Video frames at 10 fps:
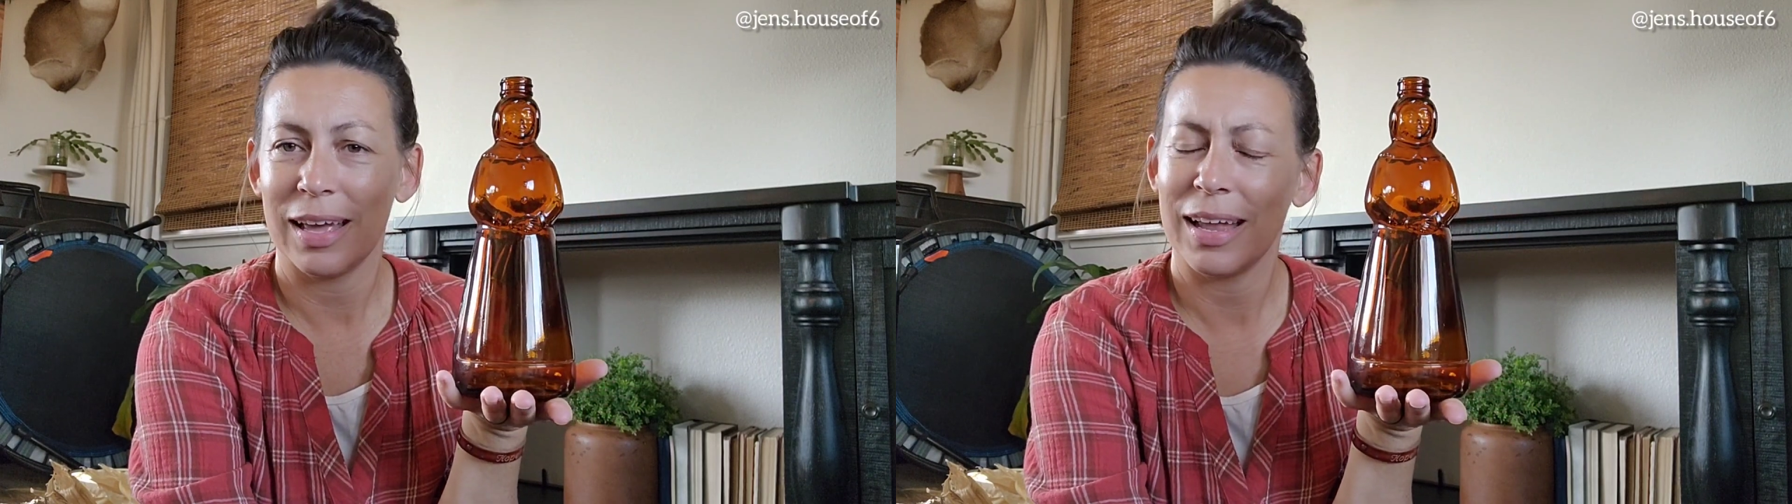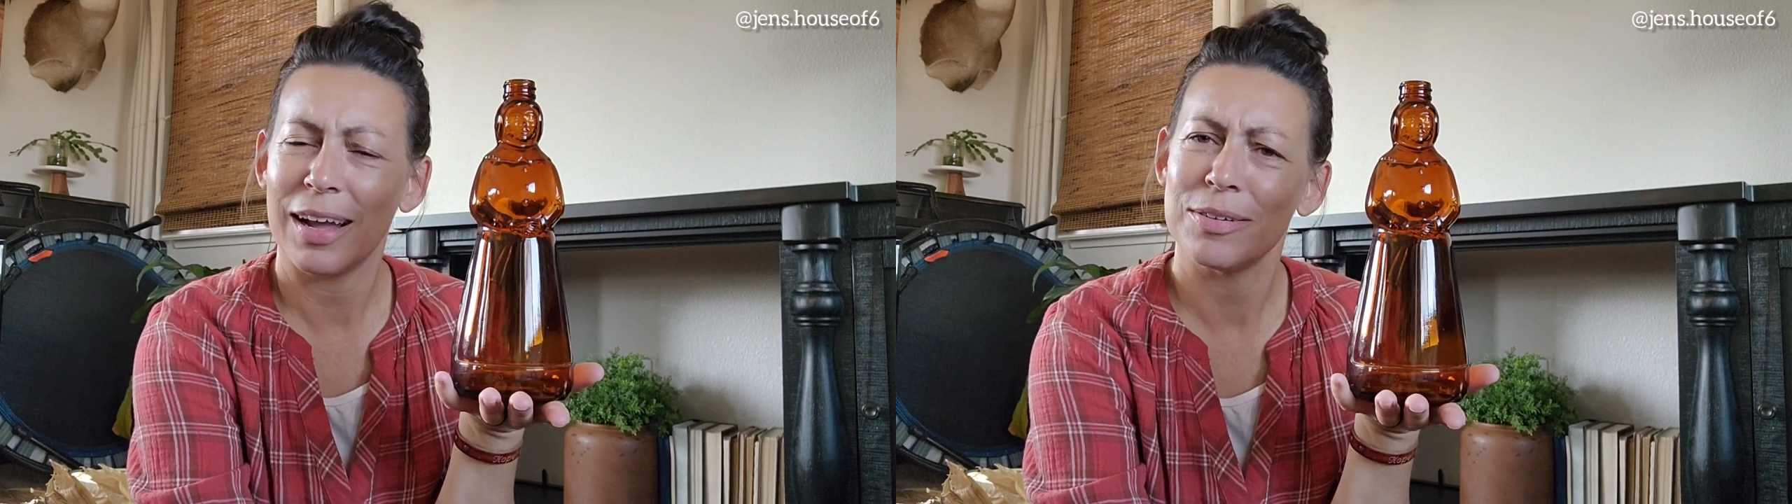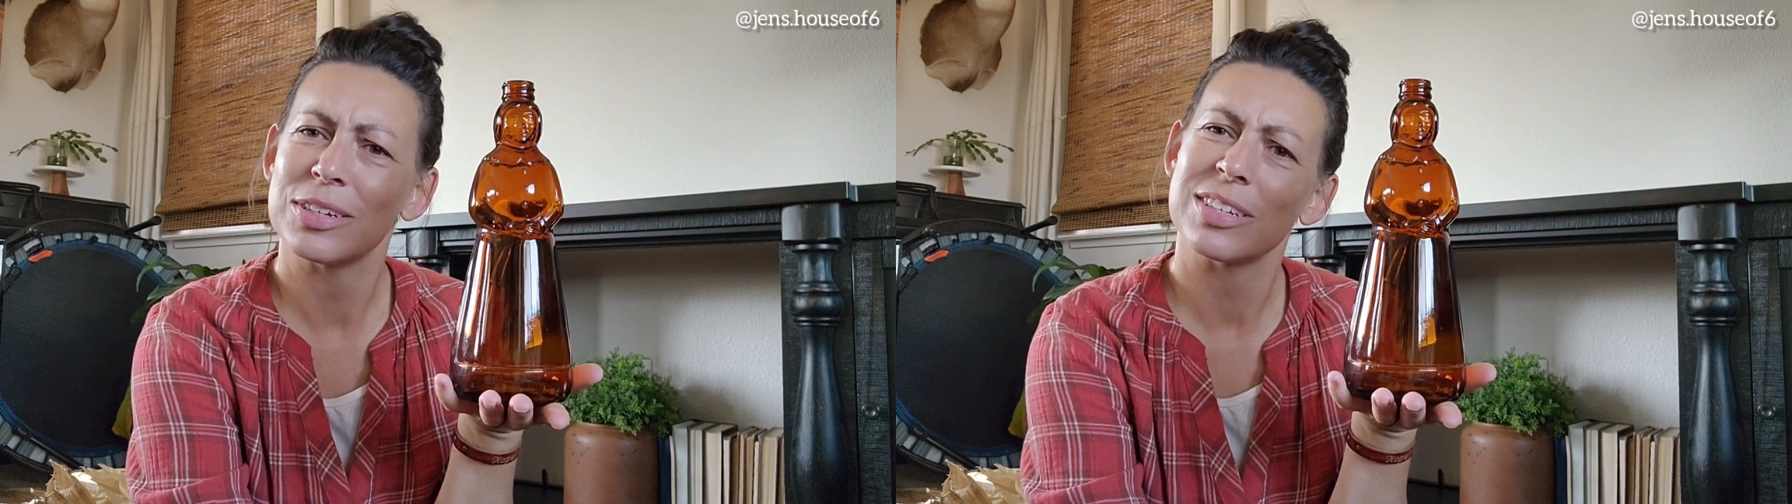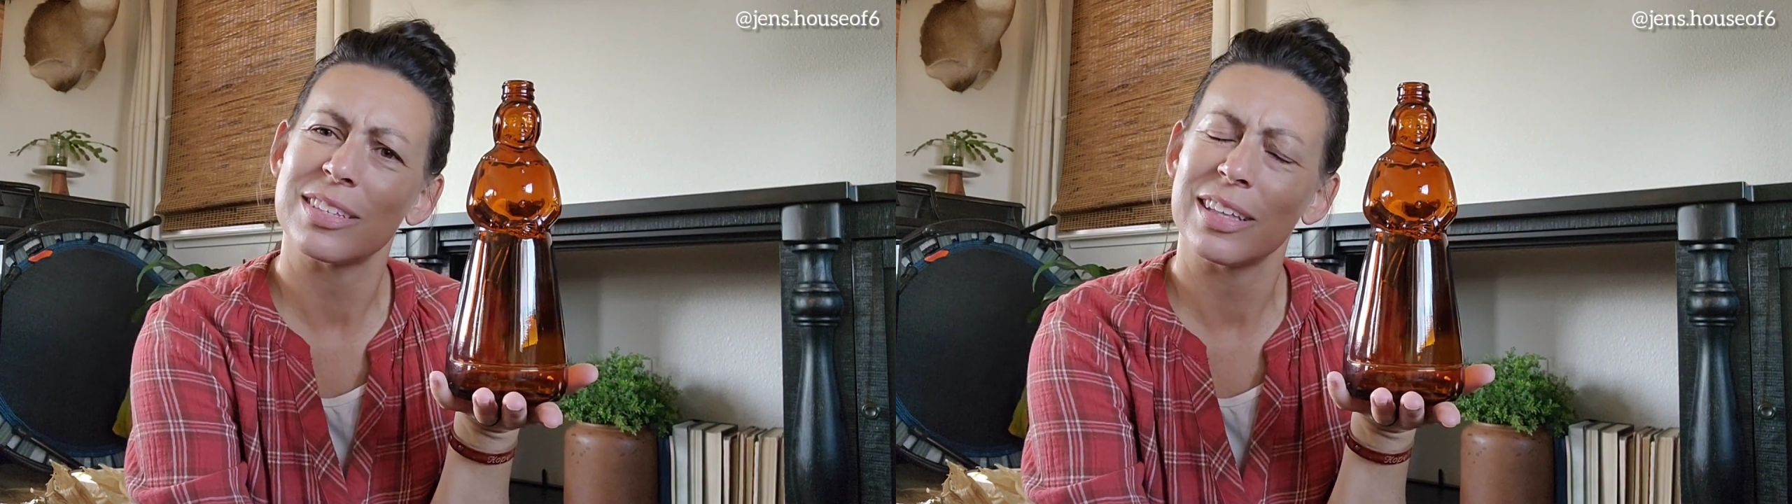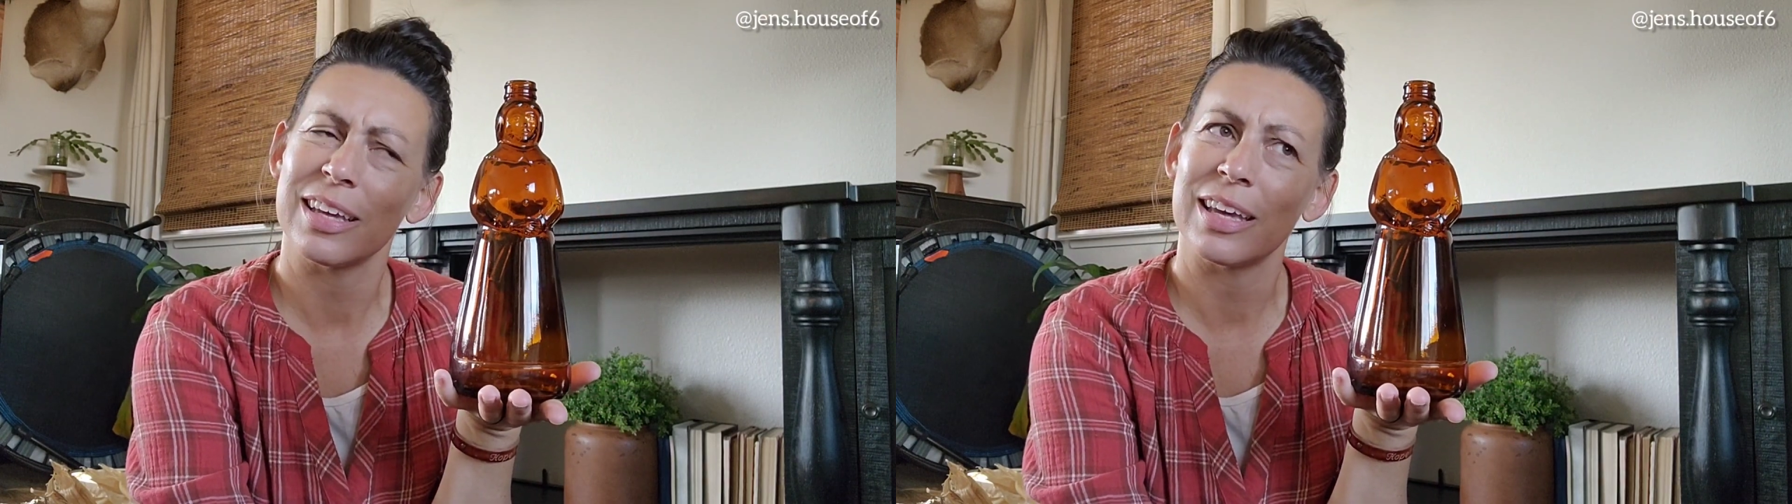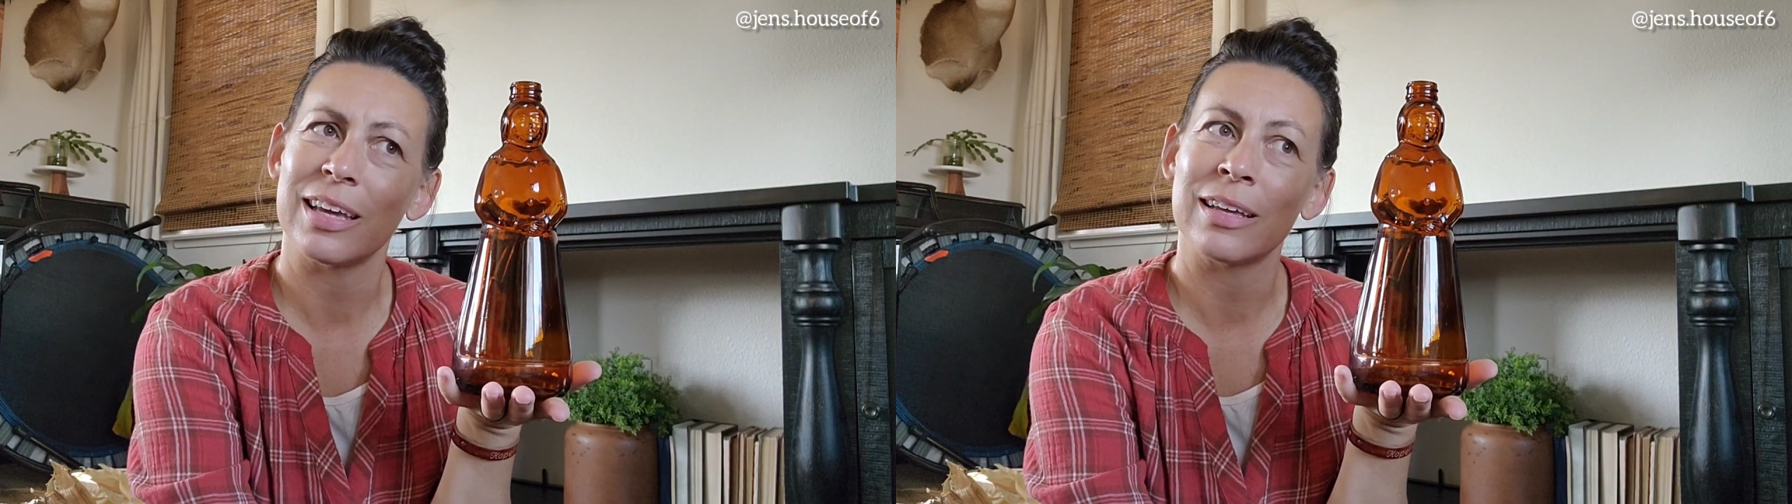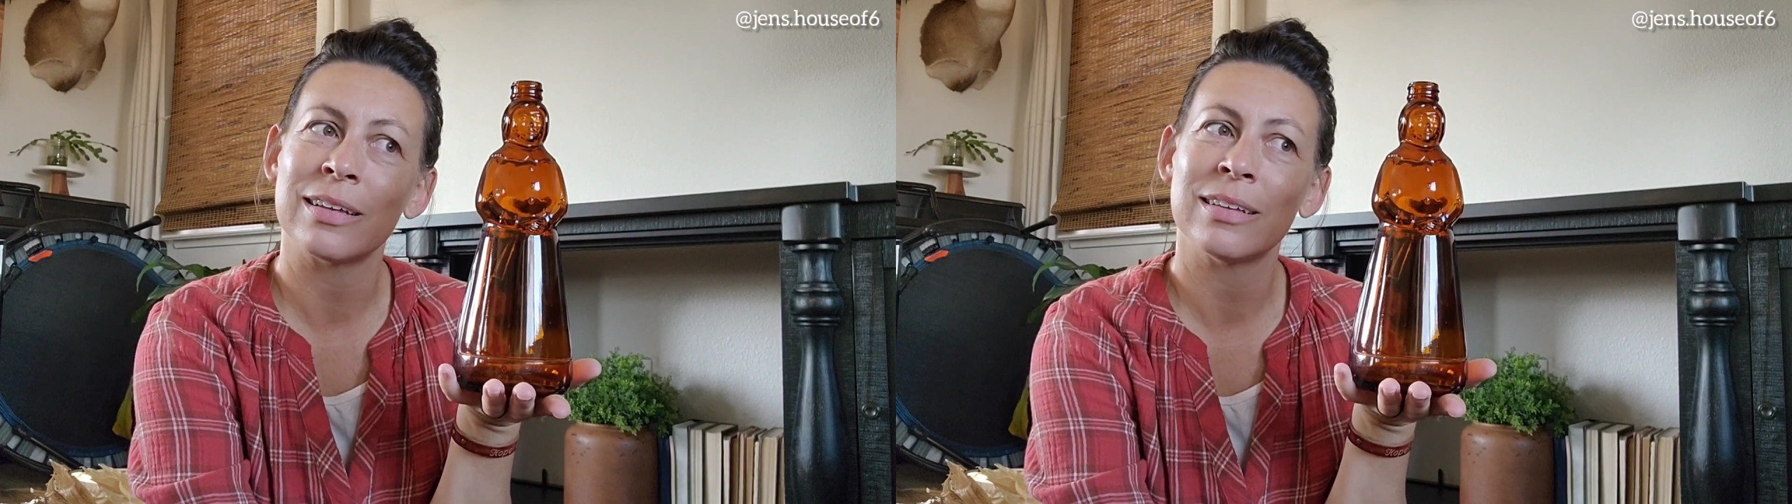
And I was just thinking,